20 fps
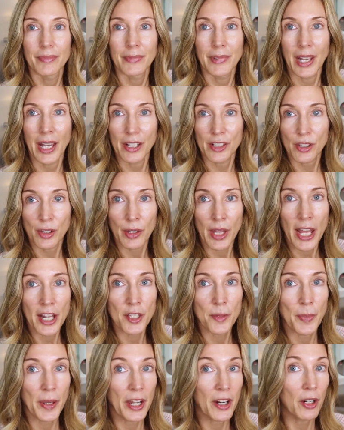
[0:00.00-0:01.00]
Yeah, so
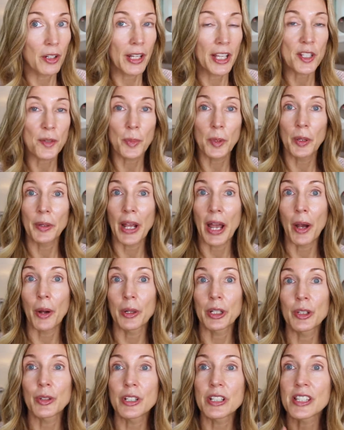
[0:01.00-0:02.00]
that's better, less blown
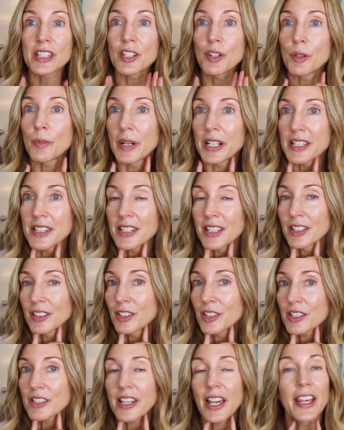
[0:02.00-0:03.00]
out. You can see what my skin
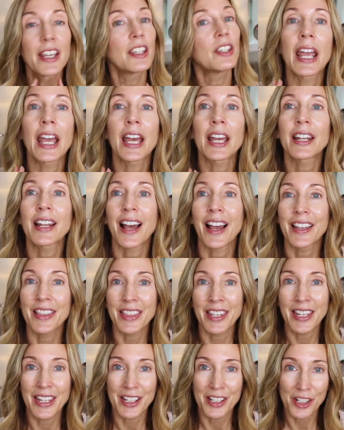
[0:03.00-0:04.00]
looks like. And I
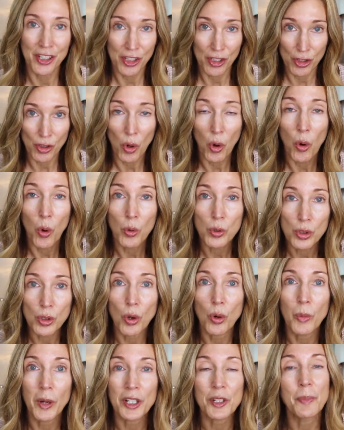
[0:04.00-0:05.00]
think it is so,
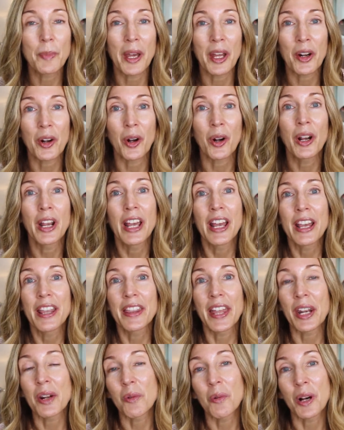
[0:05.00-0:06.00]
so much better
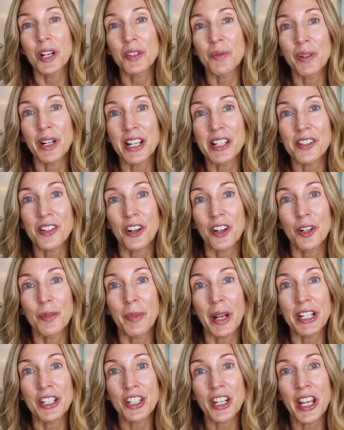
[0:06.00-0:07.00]
than it was when I started
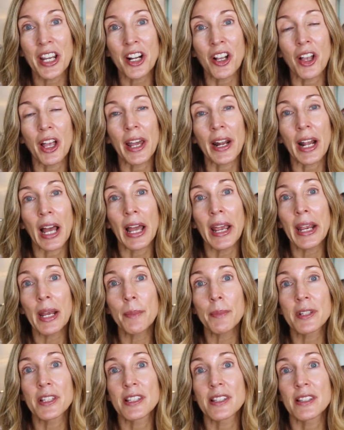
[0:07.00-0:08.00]
my channel. And I
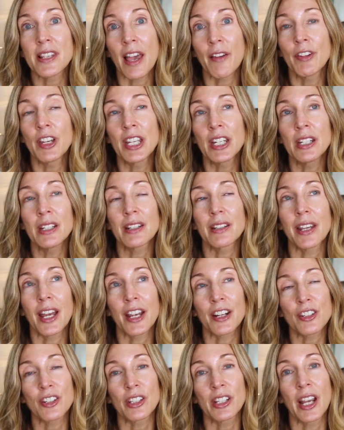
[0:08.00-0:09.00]
am seven,
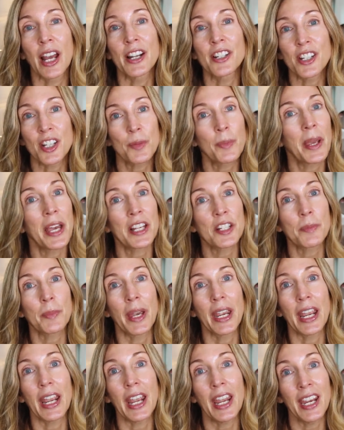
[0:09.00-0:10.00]
actually, I just passed
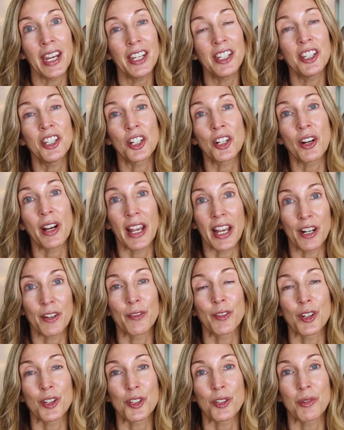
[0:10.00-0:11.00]
my eight year
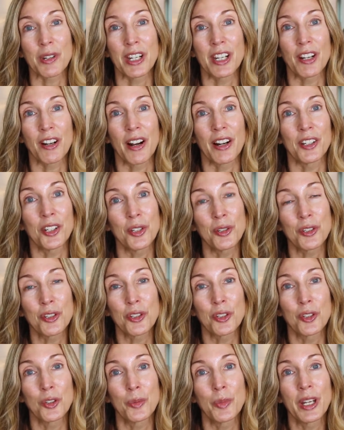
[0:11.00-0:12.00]
anniversary here on
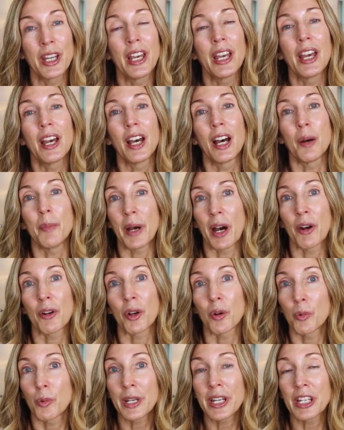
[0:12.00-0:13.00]
YouTube
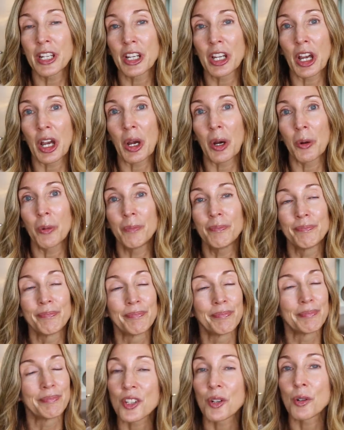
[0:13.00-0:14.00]
about a week ago.
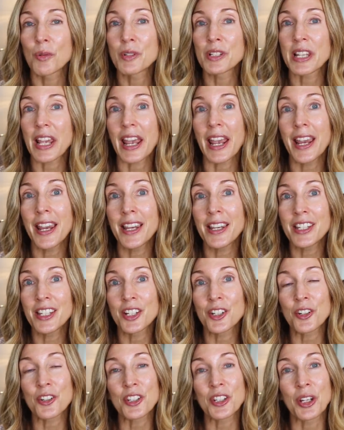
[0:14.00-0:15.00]
So it was eight
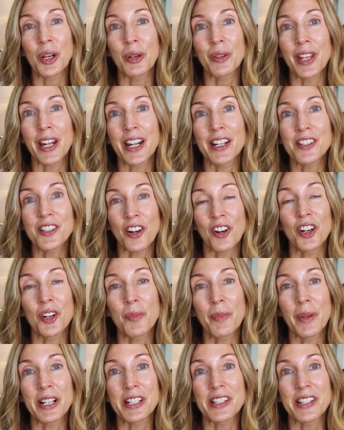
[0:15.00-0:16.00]
years ago that I
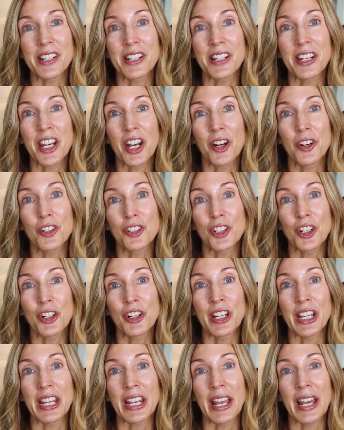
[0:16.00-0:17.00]
started my skincare
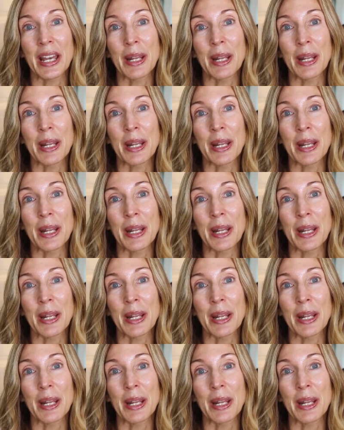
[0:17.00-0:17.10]
journey.